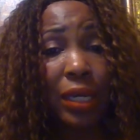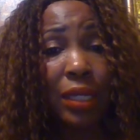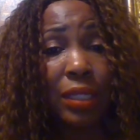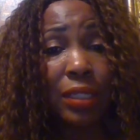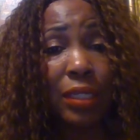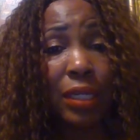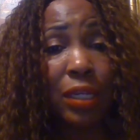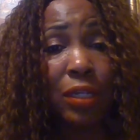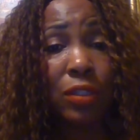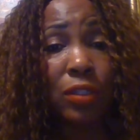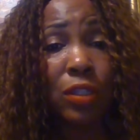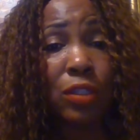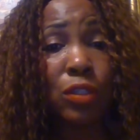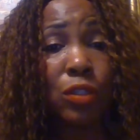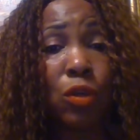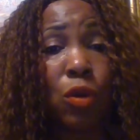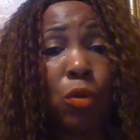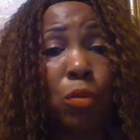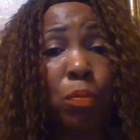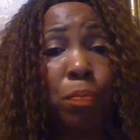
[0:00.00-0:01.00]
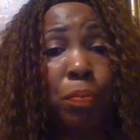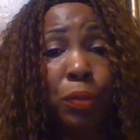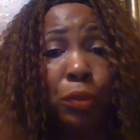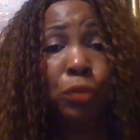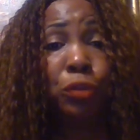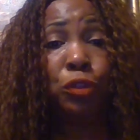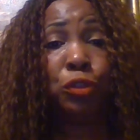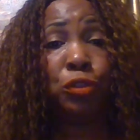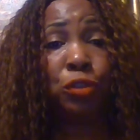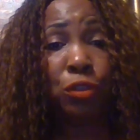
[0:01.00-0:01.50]
and they just go
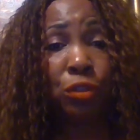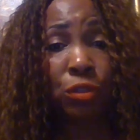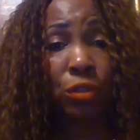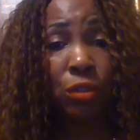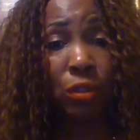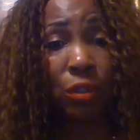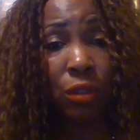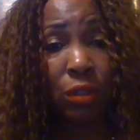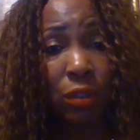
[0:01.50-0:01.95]
poosh,